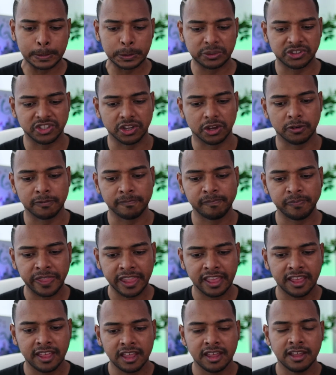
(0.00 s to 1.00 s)
So
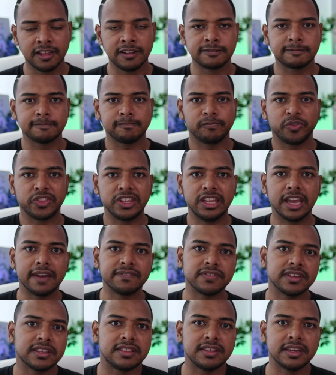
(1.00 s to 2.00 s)
you have
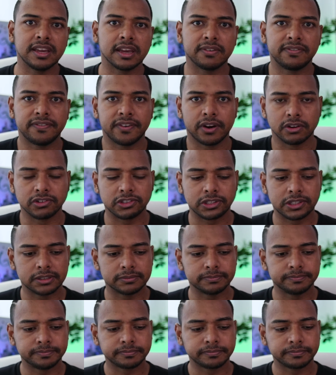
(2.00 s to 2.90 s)
to think first.